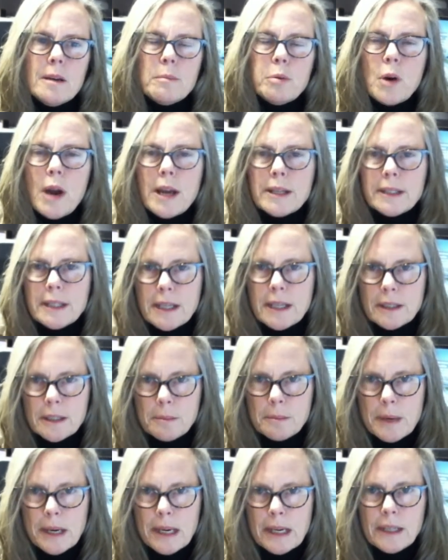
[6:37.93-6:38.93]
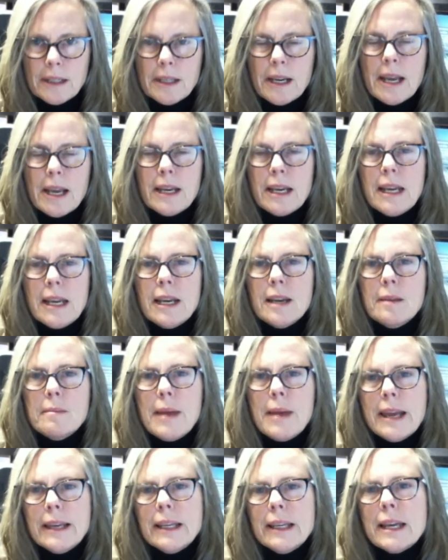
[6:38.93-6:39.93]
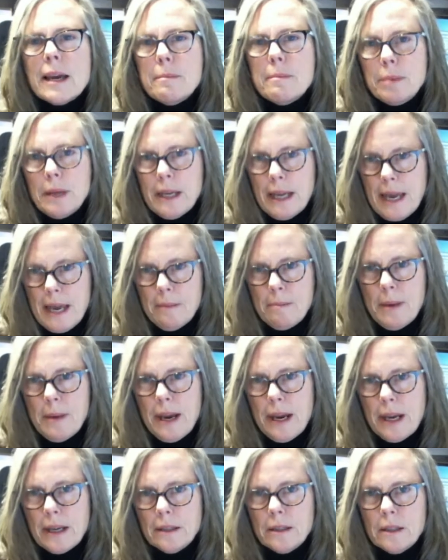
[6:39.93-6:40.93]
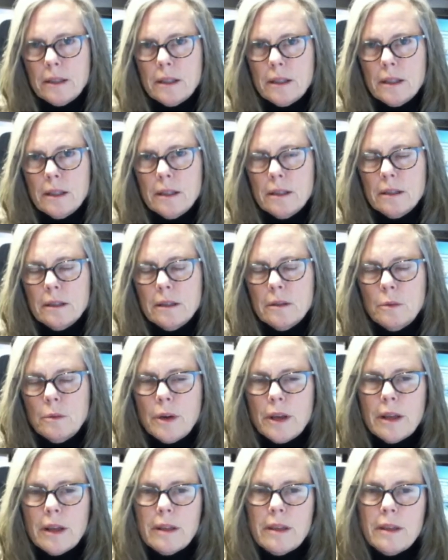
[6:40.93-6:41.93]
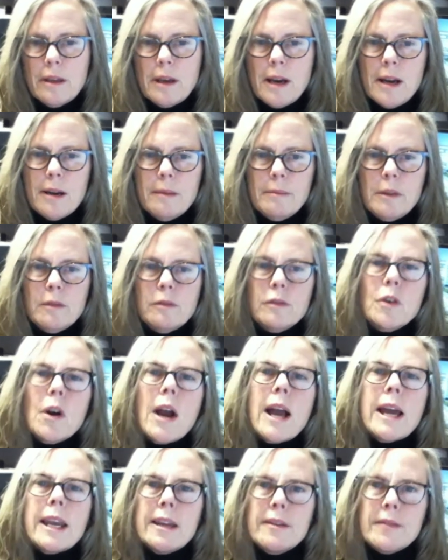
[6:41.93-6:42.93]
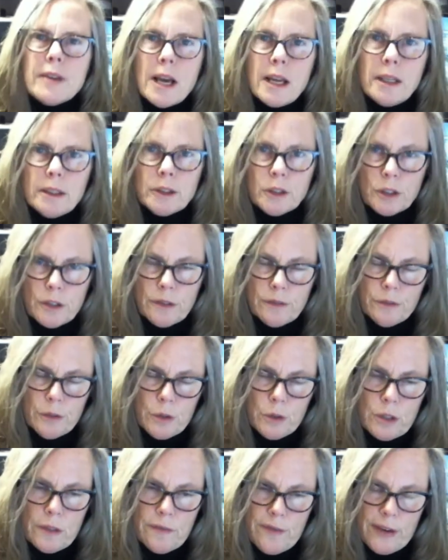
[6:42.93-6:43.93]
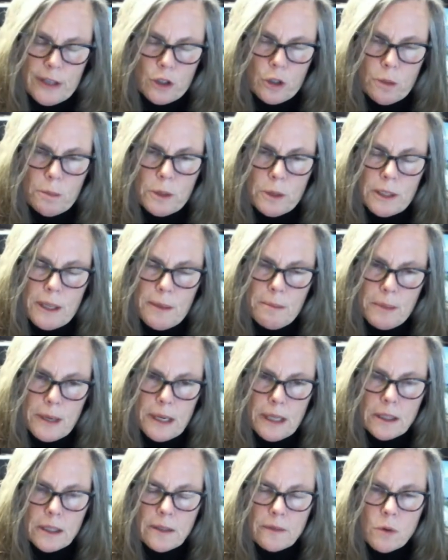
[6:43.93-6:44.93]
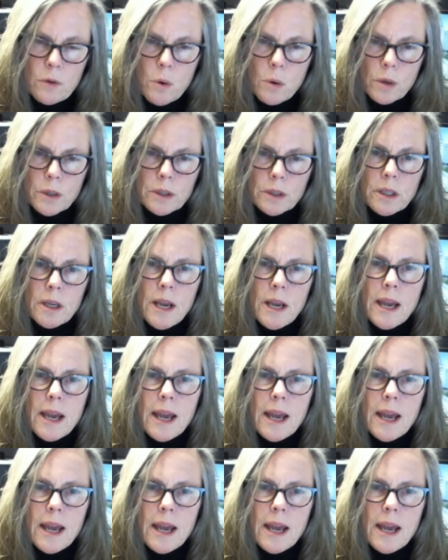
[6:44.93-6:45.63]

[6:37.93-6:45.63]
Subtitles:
processed meat, and eating mainly a plant-based with a variety of colors of fruits, vegetables, and beans, of course,